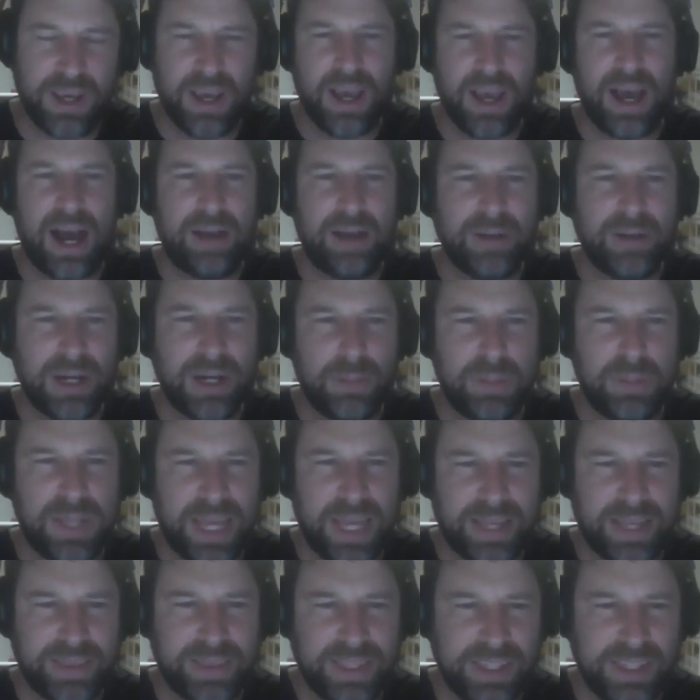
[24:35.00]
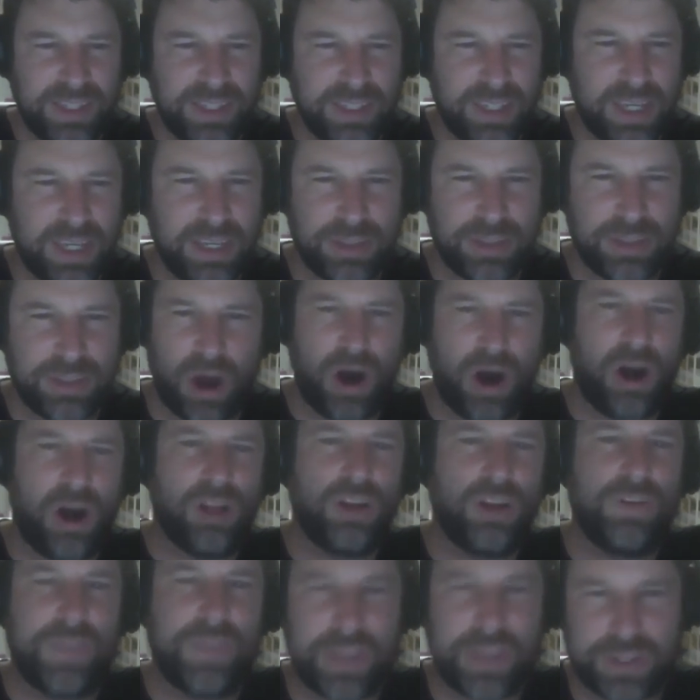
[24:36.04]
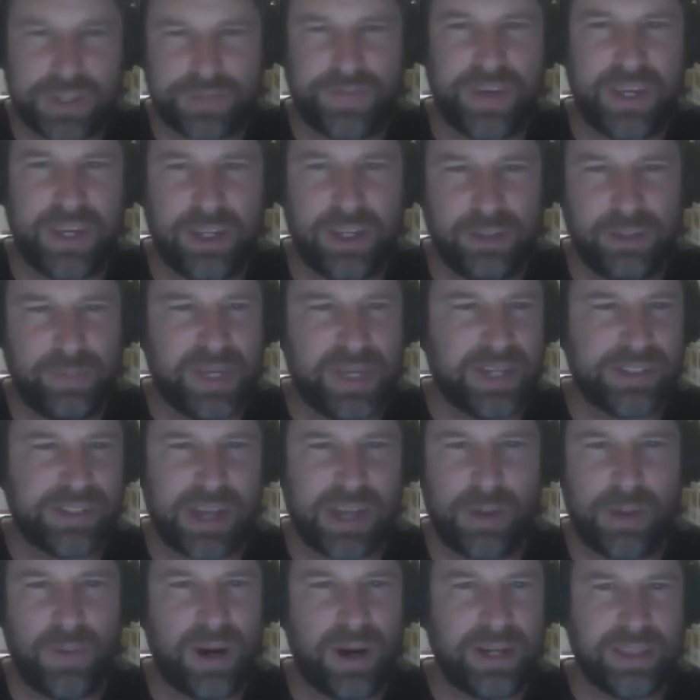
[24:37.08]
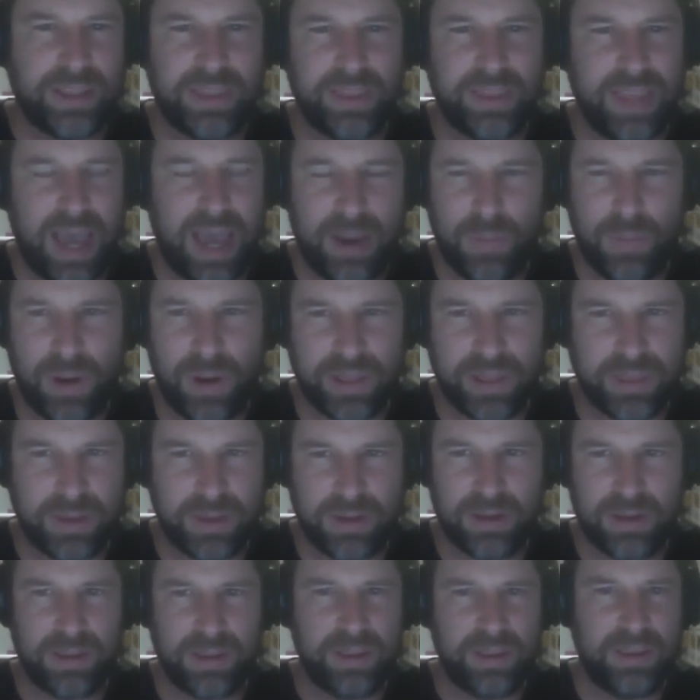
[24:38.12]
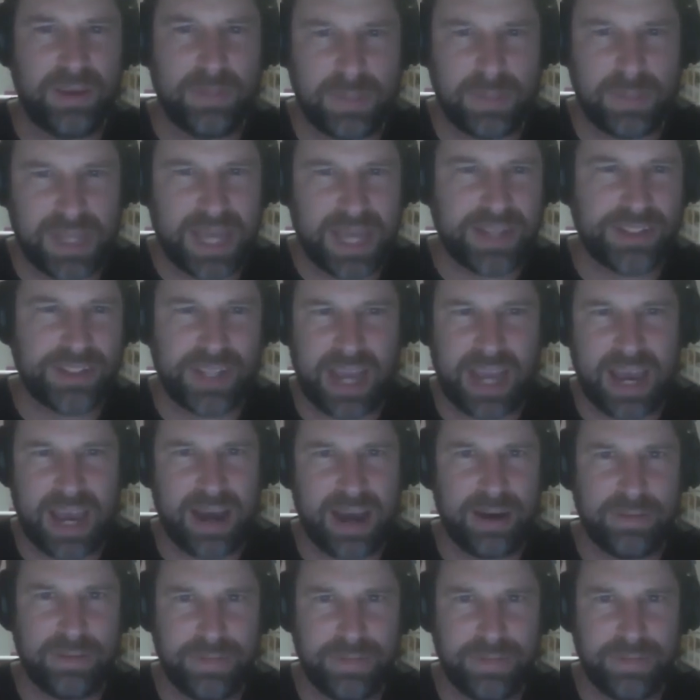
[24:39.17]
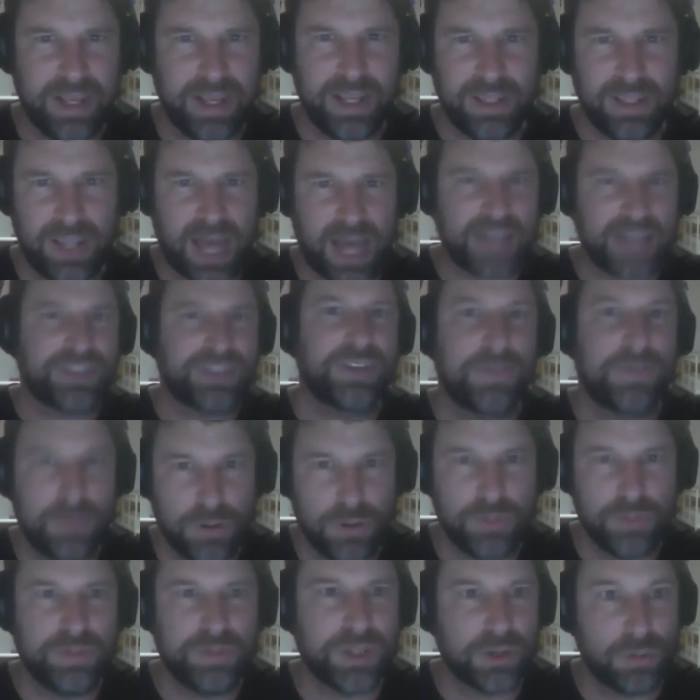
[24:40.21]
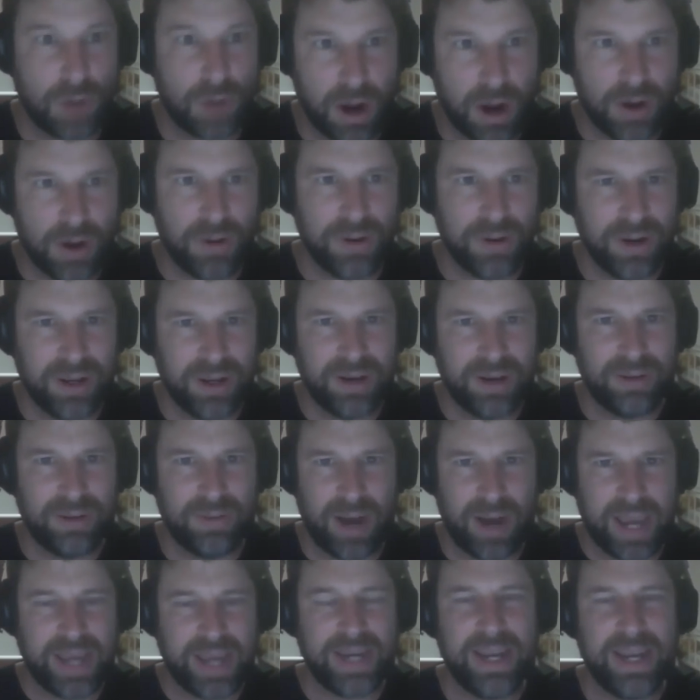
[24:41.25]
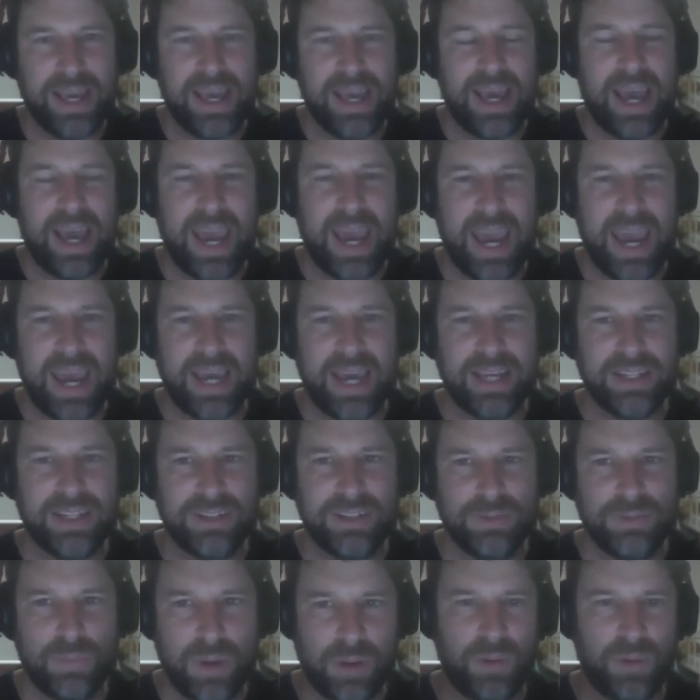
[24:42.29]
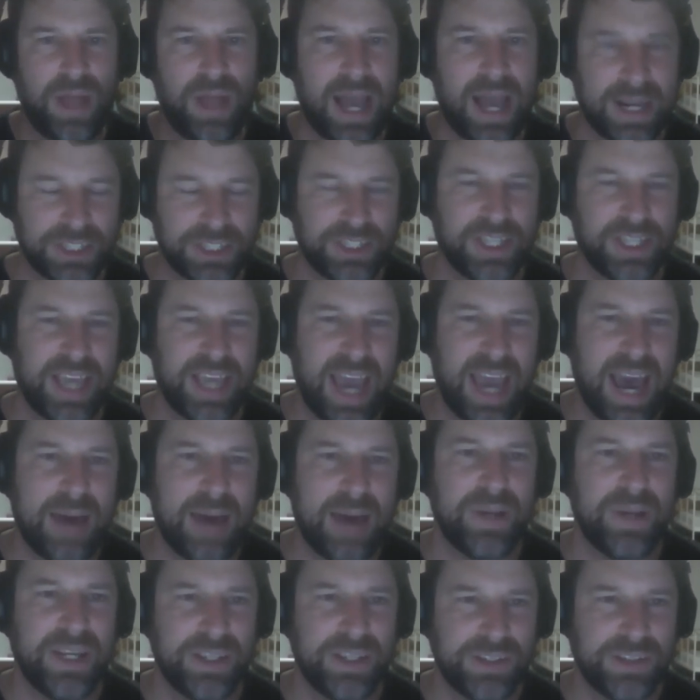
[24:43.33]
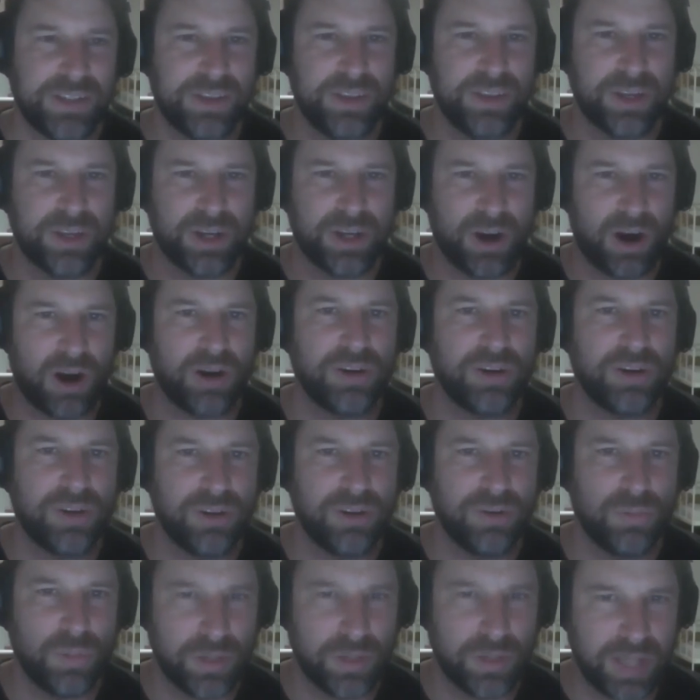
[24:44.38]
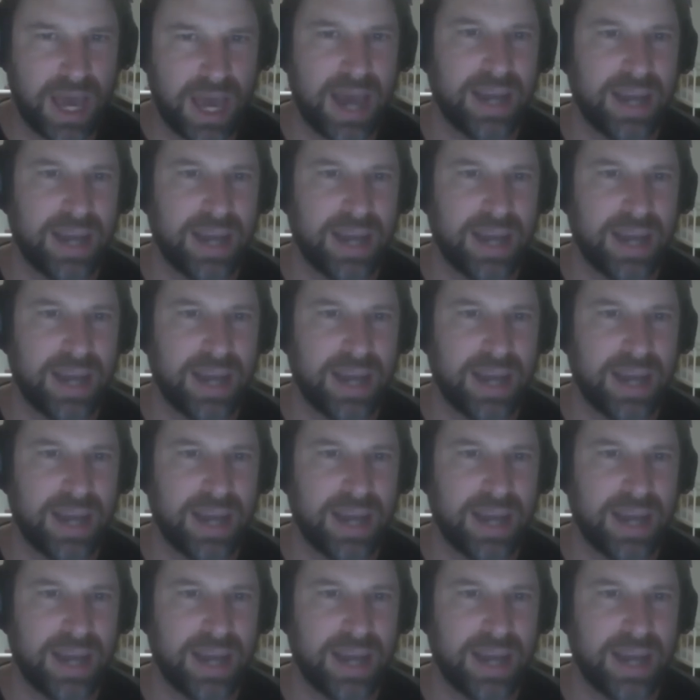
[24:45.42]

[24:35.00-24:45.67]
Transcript: I'm going to plant these seeds all over this field because I want I want the, the plants to have lots of room to grow, right? And what will actually happen is the garden will not